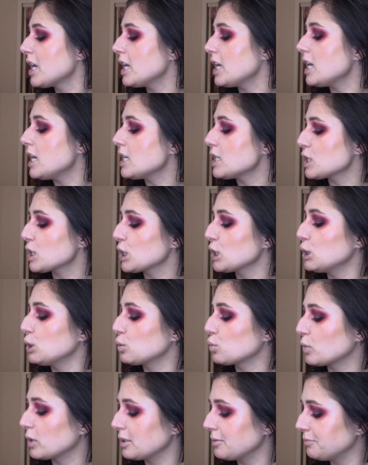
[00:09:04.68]
It's a
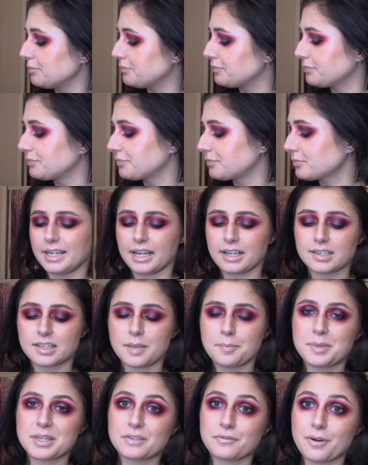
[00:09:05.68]
good one. Next
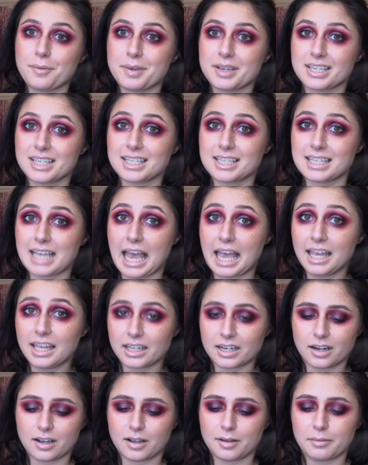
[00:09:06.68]
up is from a
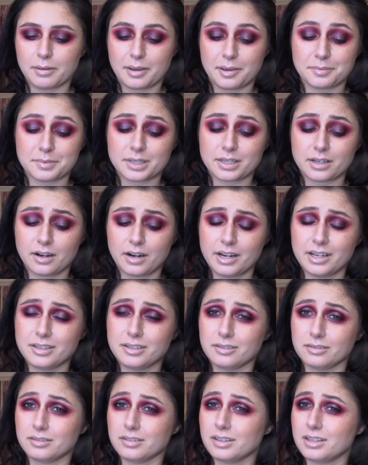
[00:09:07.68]
set. I'm sorry, I
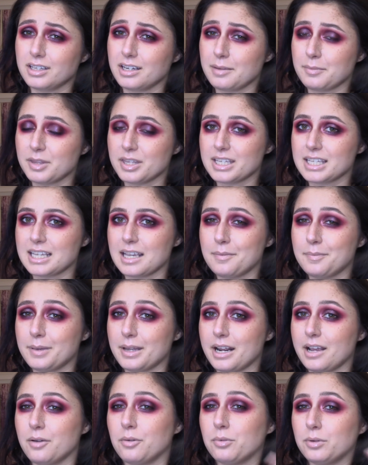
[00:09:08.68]
don't know the name of the set,
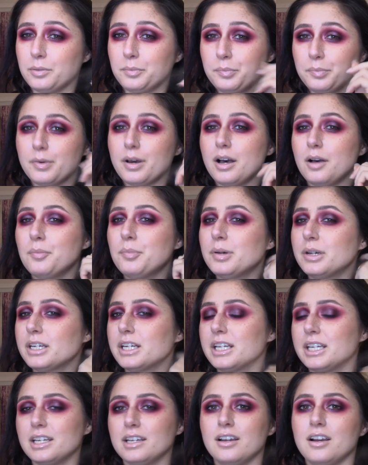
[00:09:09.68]
but I'll put
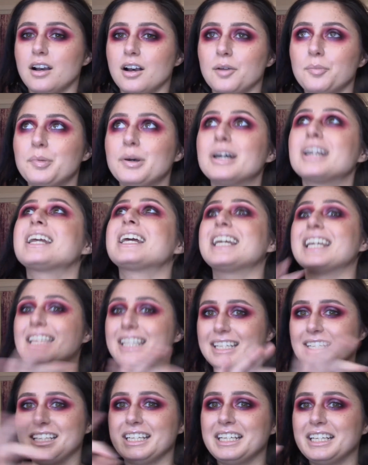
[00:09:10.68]
it
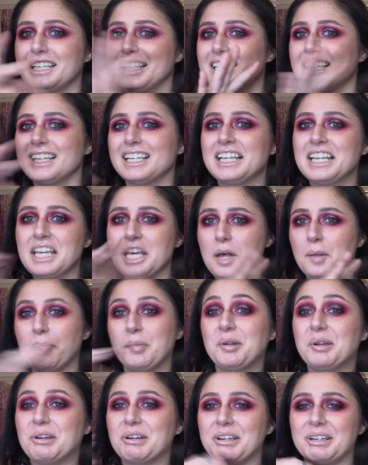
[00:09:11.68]

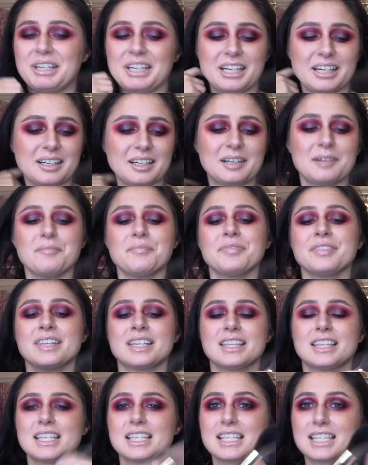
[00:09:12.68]
in here.
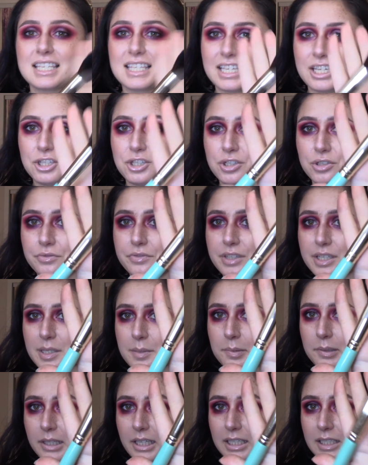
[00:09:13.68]
This is a Juvia's
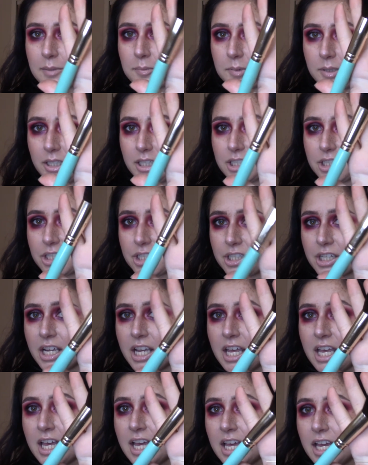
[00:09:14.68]
Place brush,
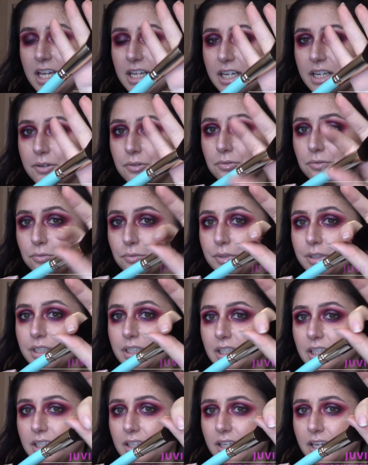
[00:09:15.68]
and I
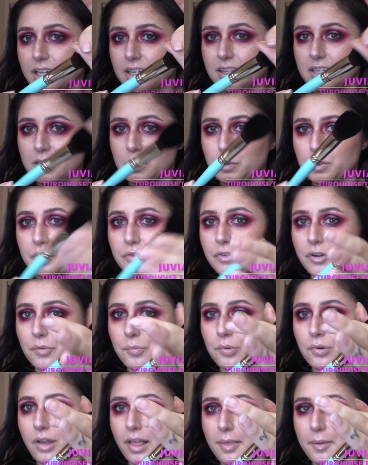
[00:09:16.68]
really like this one for
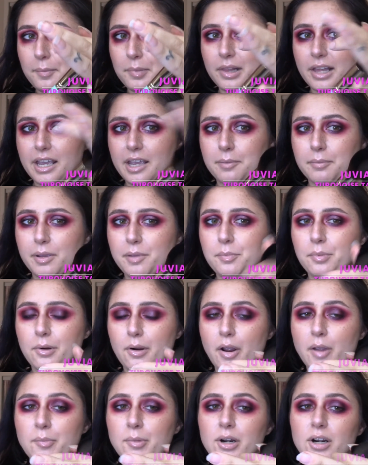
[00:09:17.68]
applying my
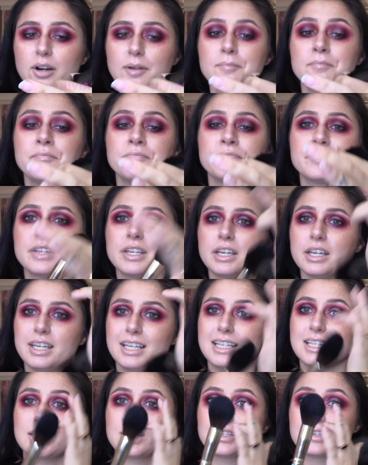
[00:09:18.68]
primer.
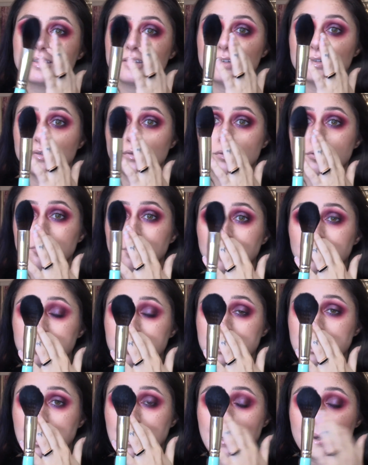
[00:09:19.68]
It's super
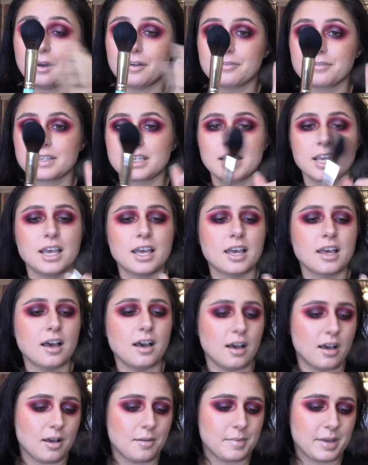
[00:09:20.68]
soft.
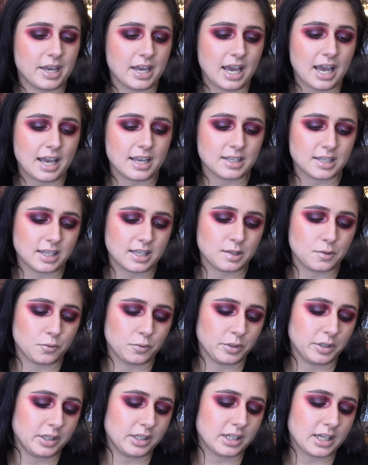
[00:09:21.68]
It has these
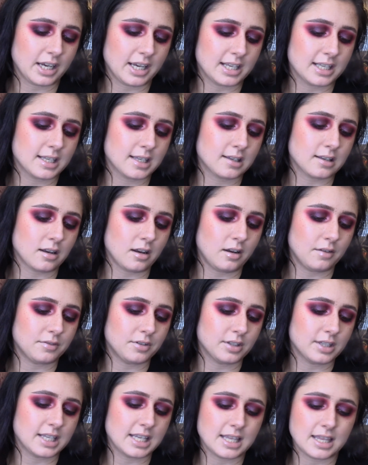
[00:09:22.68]
really nice
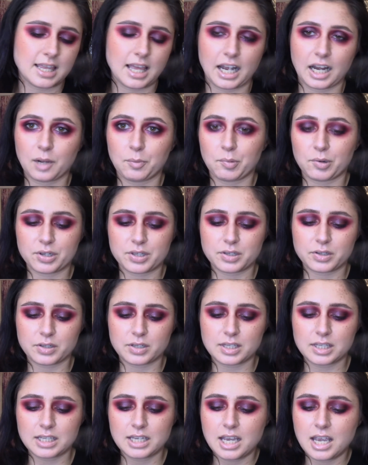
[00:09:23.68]
soft synthetic
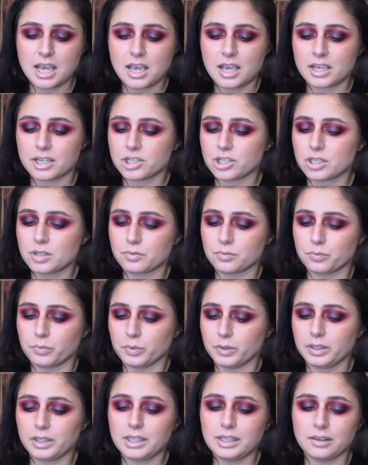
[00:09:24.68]
bristles. Just
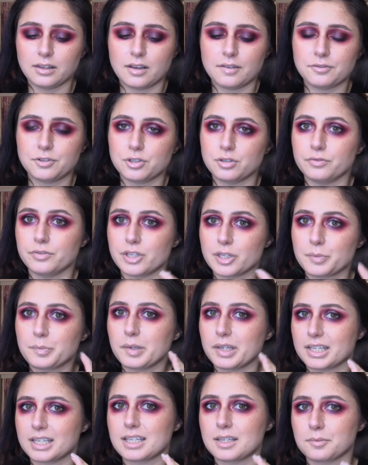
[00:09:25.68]
really love Juvia's
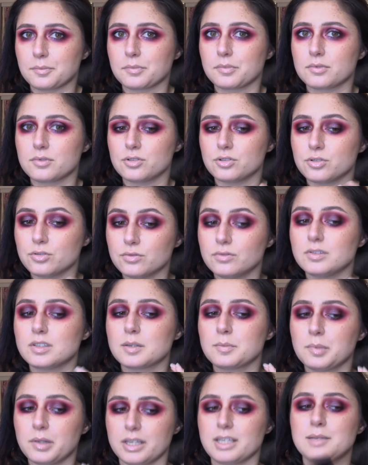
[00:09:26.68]

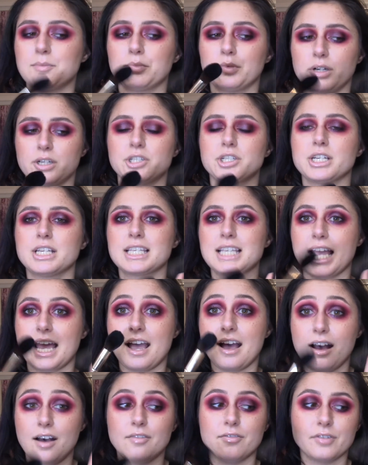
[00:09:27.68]
Place brushes. I
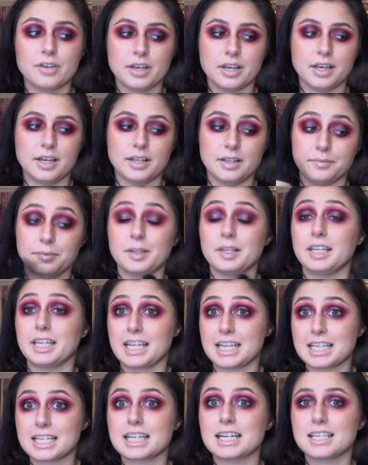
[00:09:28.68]
have, like
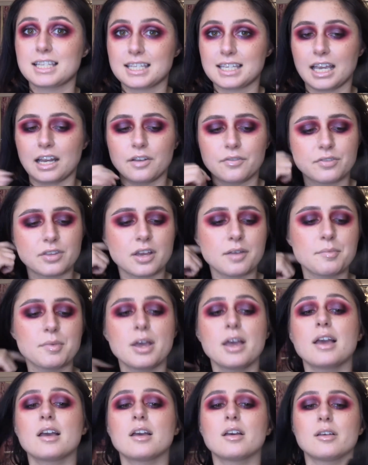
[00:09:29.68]
I said, a set of them.
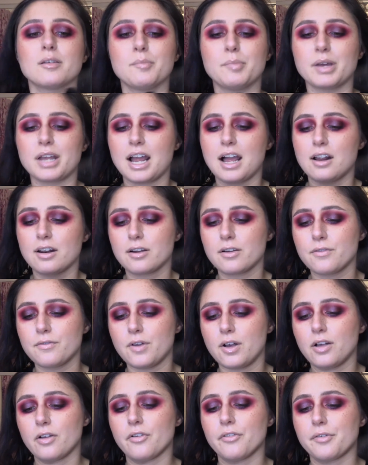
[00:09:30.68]
But out of
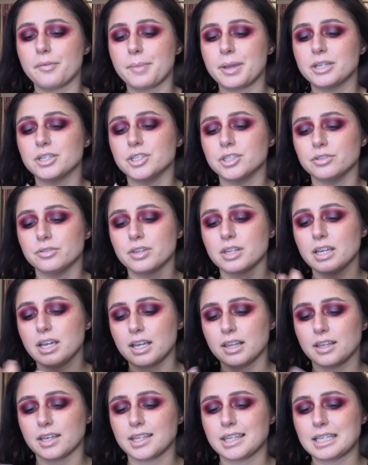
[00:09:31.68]
all of them, I do think
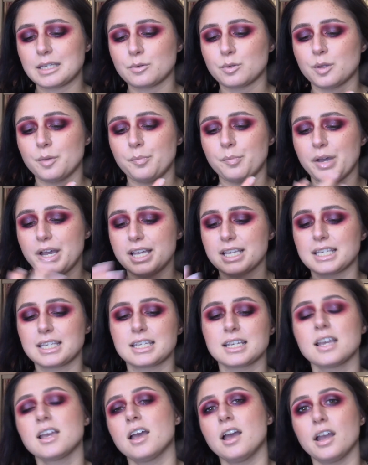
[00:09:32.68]
I like this one the
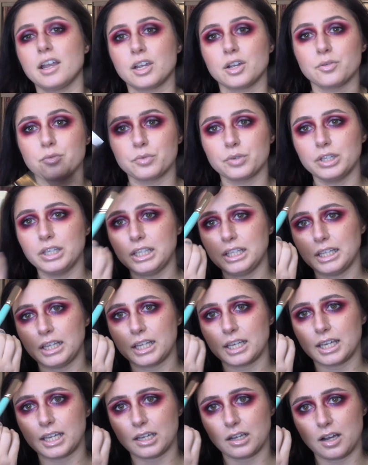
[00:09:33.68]
best. I can really
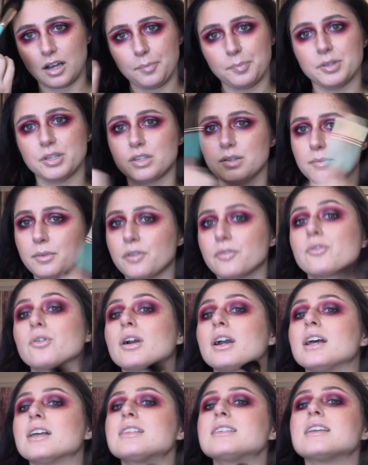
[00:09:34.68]
like get up into my
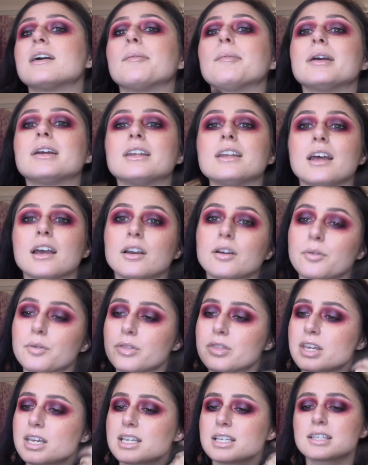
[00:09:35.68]
forehead, down my neck
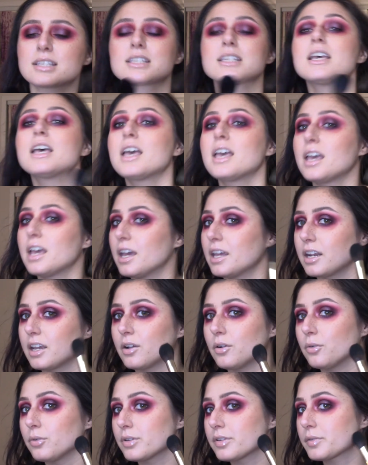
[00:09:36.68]
with this. And I
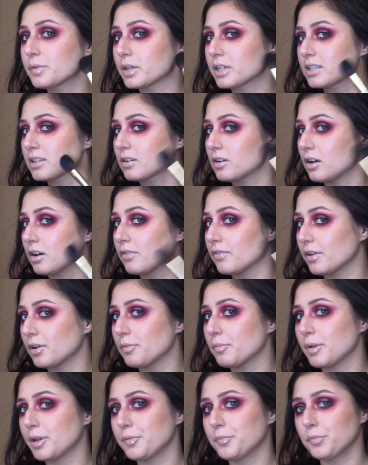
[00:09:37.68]
always like to carve
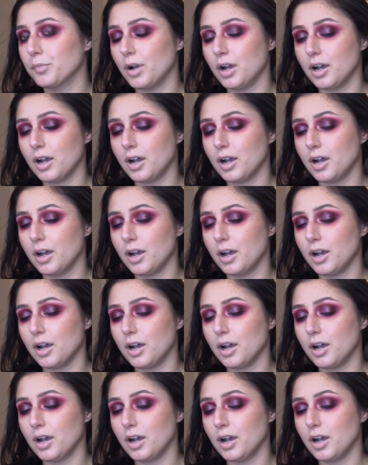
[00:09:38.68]
out my